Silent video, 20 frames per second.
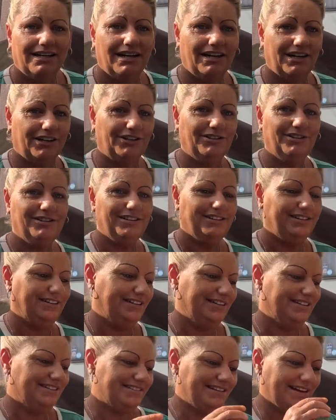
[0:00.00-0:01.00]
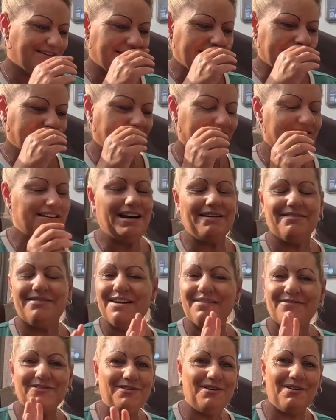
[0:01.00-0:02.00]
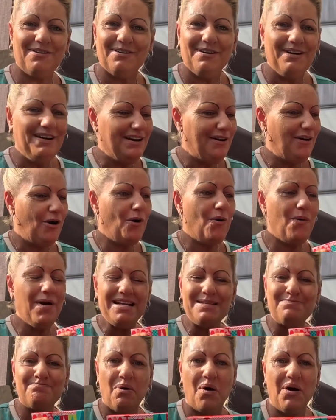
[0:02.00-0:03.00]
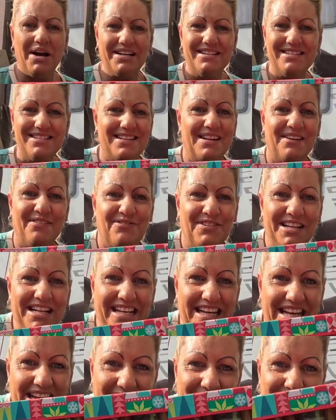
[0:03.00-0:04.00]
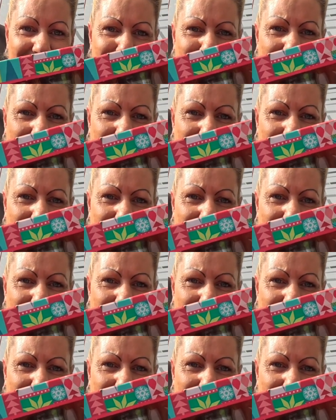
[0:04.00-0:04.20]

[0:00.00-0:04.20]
Oh. So they got, now they've got, always buying us lovely gifts.